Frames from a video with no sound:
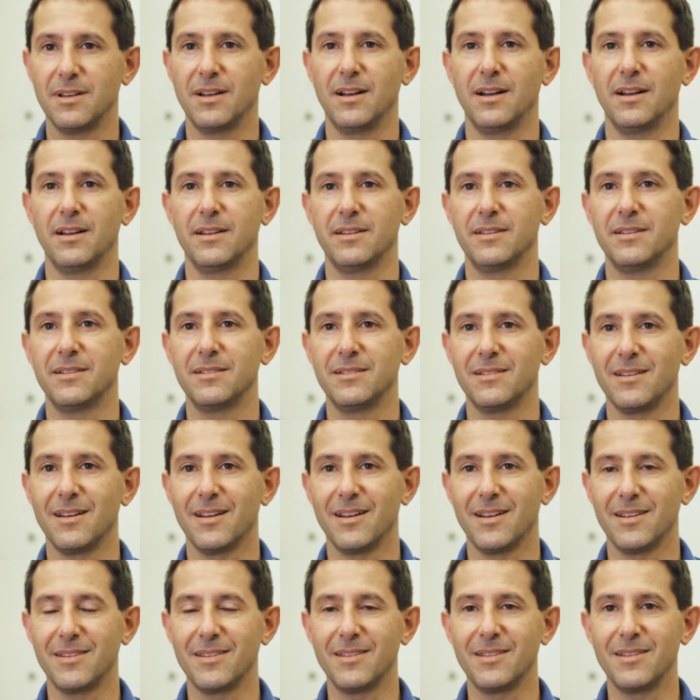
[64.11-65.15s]
on
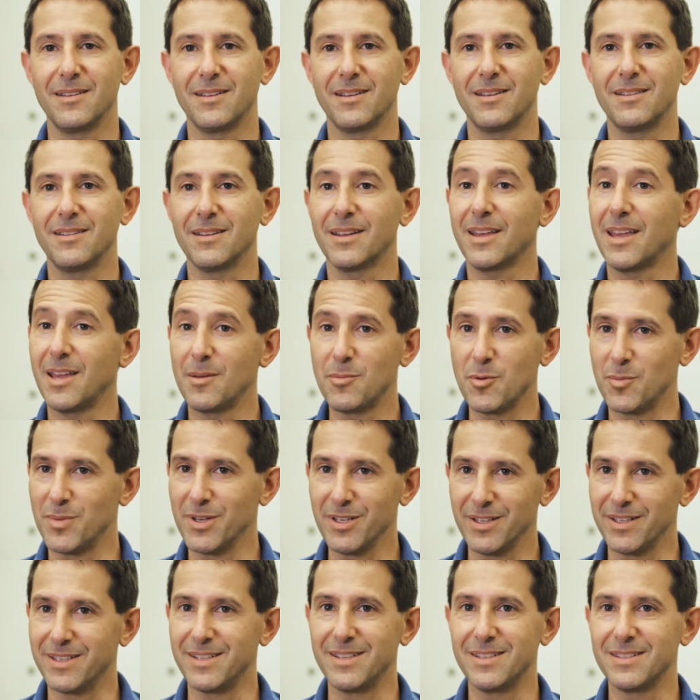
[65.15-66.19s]
on the, the
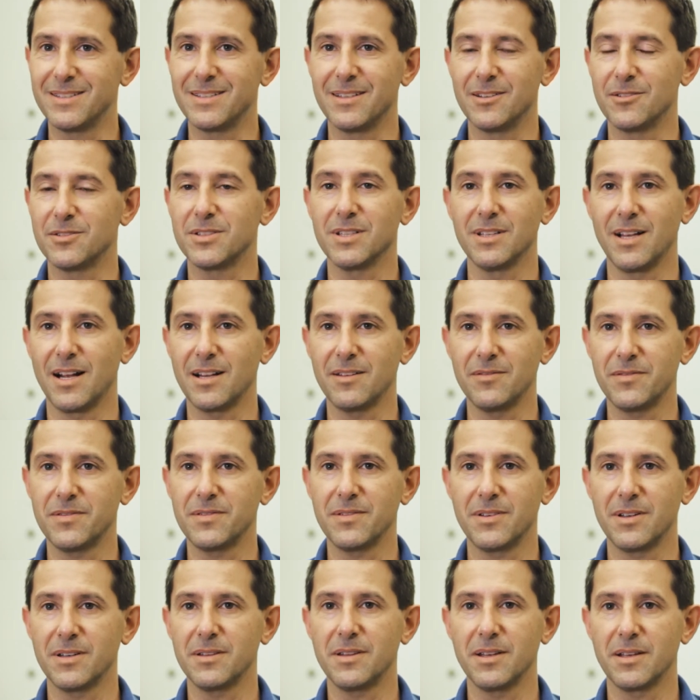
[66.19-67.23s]
capabilities and there's a lot of
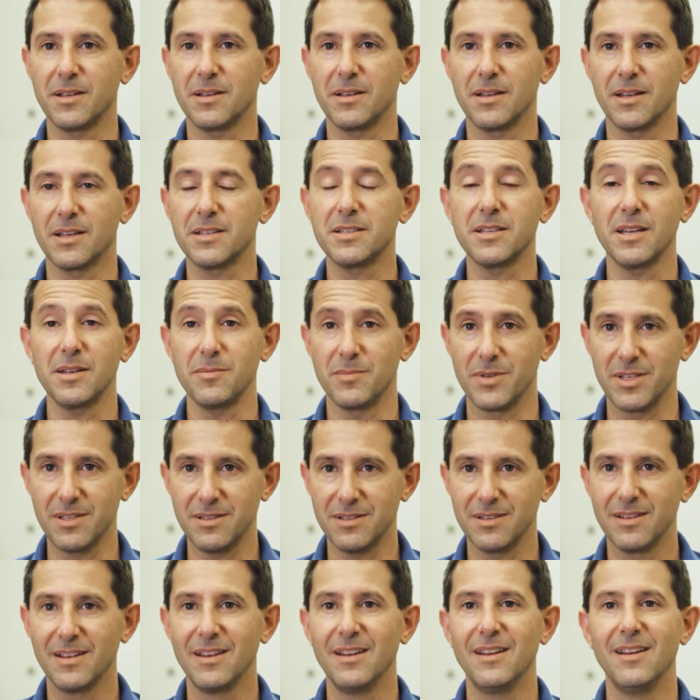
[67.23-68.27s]
I think
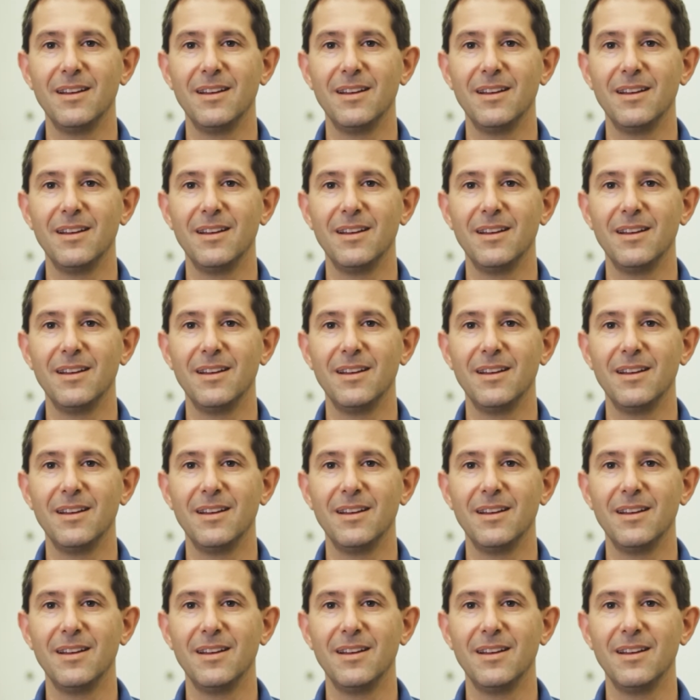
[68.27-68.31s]
excitement